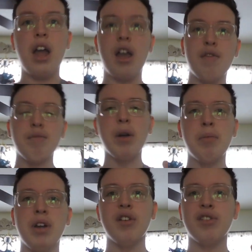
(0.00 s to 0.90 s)
if my
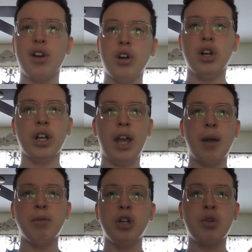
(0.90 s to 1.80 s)
parents are on
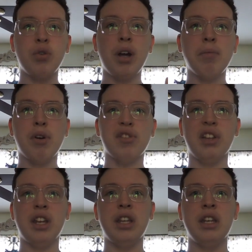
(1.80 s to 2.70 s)
camera, do not post
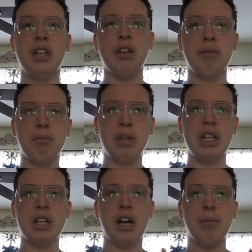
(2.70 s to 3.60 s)
any
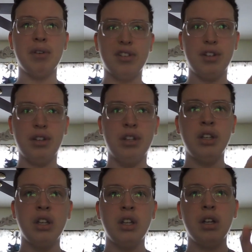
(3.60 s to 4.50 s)
mean comments in the
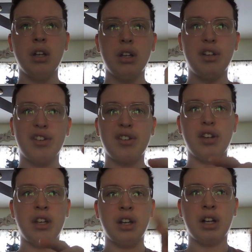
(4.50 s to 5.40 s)

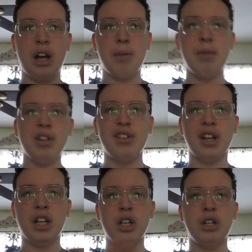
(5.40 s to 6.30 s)
in the comment
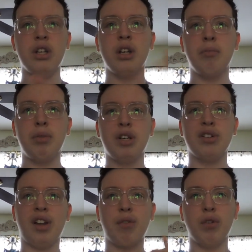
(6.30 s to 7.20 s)
section
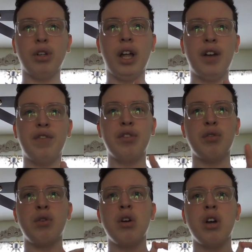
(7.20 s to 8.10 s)
because I will have
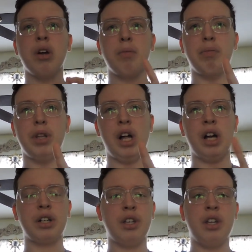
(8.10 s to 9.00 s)
you
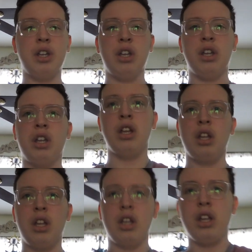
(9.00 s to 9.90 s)
blocked.
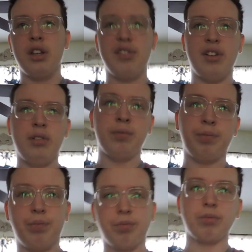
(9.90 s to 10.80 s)
So,
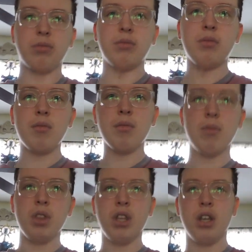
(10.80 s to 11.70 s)

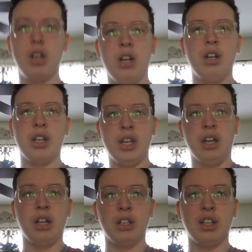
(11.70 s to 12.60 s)
uh,
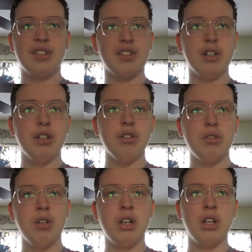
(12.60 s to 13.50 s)
yeah, let's
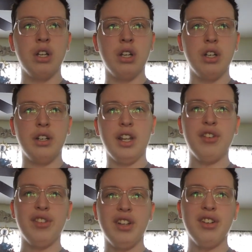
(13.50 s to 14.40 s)
go
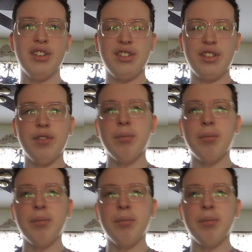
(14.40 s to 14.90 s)
downstairs and see what